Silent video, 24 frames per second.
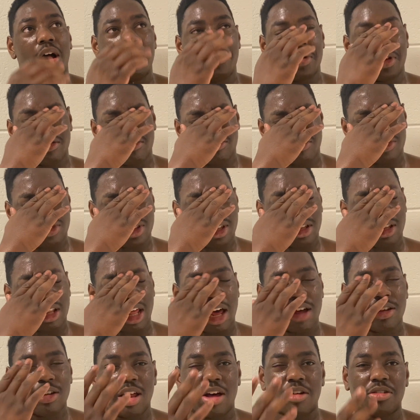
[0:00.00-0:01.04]
I mean,
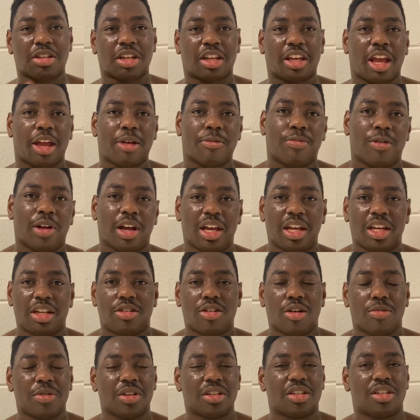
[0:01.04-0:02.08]
that was the game plan. He
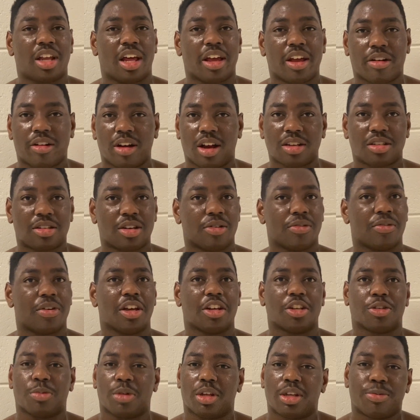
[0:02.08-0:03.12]
told me stay aggressive,
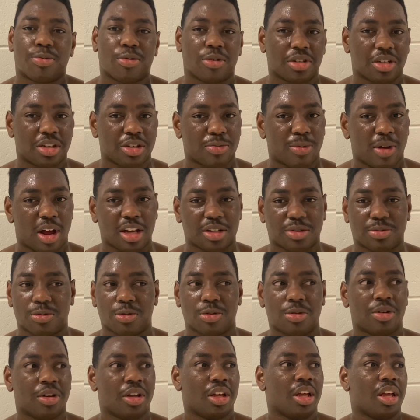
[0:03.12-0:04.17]
get as many points as
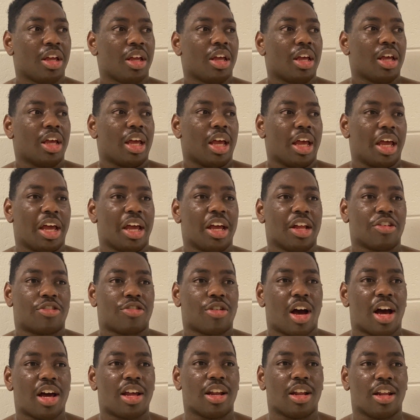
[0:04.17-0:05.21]
possible, and
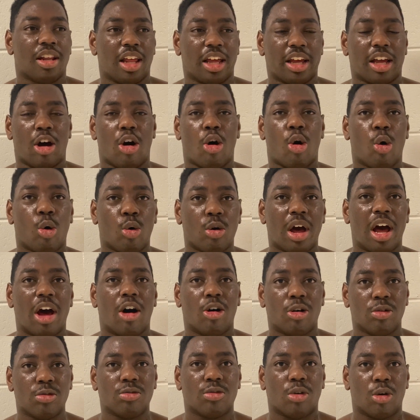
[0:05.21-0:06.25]
try to, like,
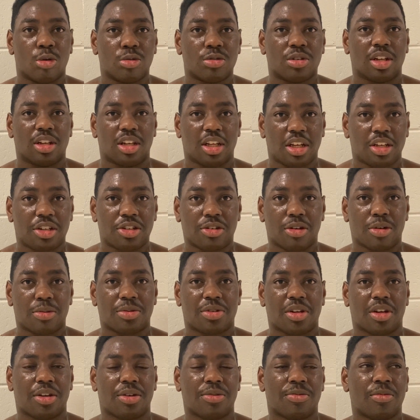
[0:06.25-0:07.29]
hold the lead, you know
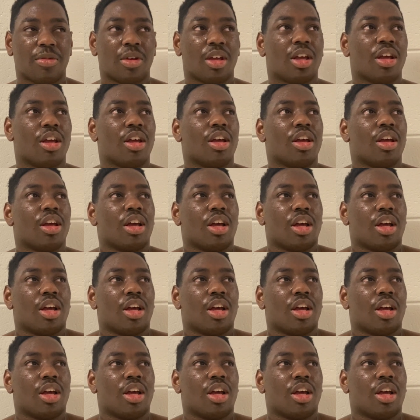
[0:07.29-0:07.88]
what I'm saying?